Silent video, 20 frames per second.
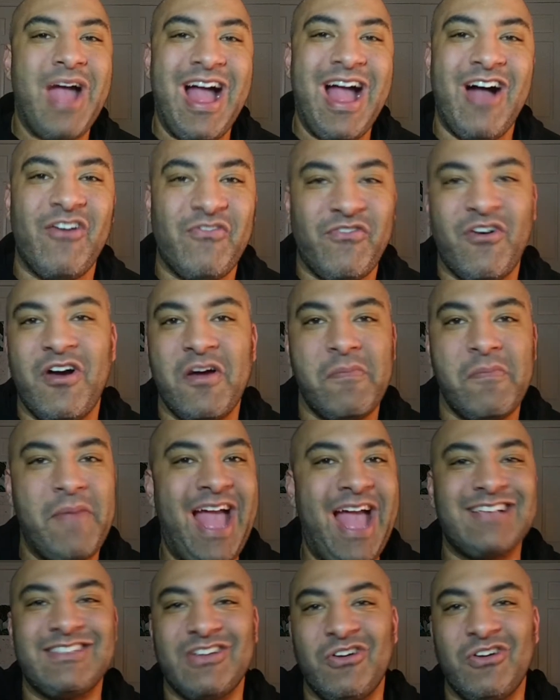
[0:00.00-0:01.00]
far
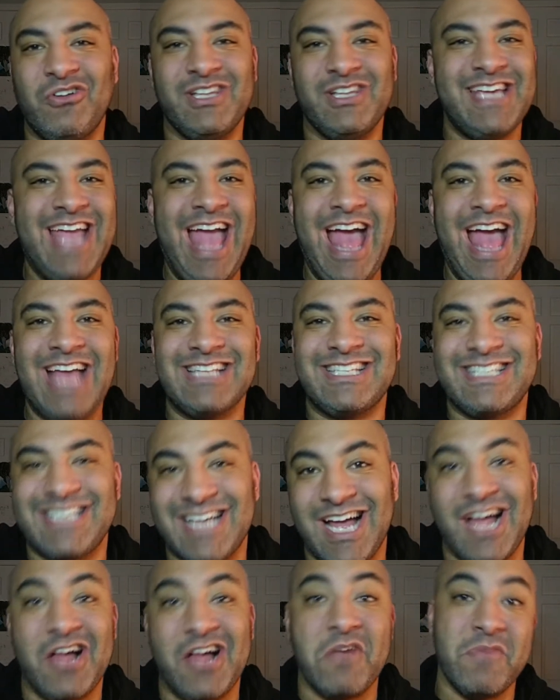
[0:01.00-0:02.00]
packs only has
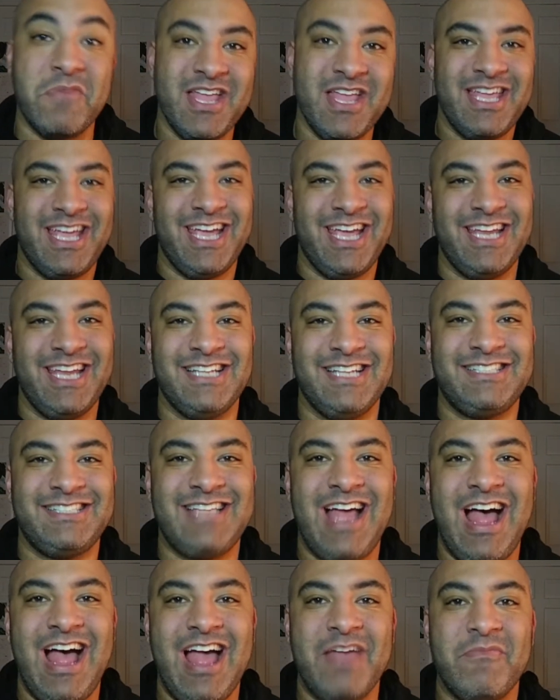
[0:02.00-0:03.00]
come in its
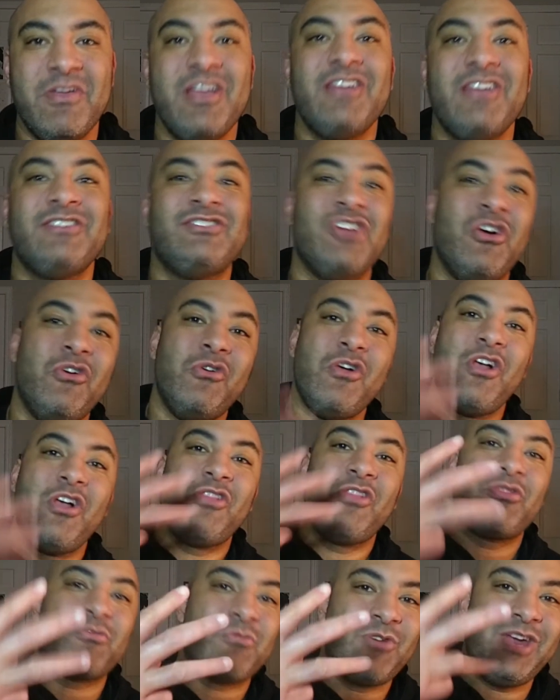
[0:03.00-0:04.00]
time. So
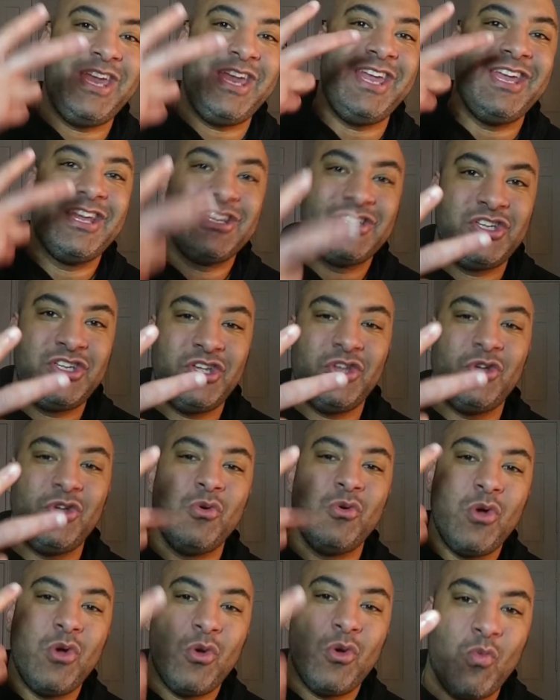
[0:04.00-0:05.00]
3,
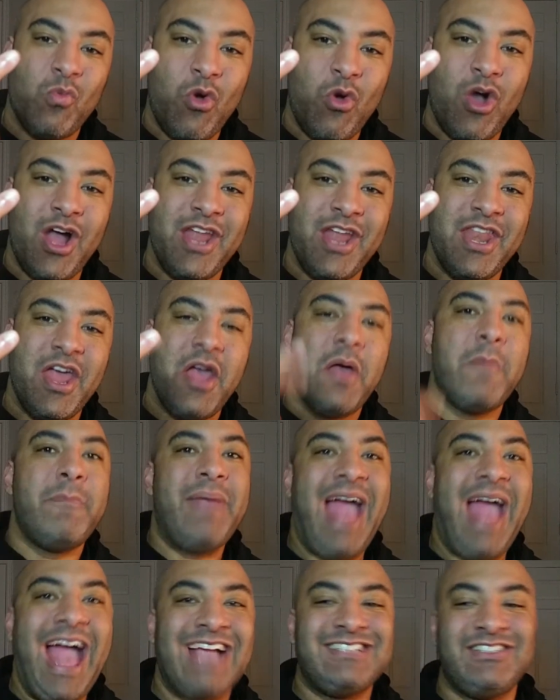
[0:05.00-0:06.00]
2, 1,
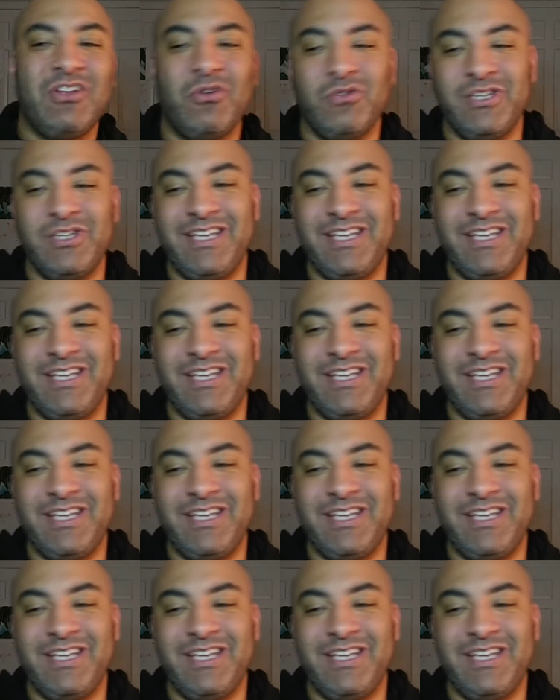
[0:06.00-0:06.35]
packs only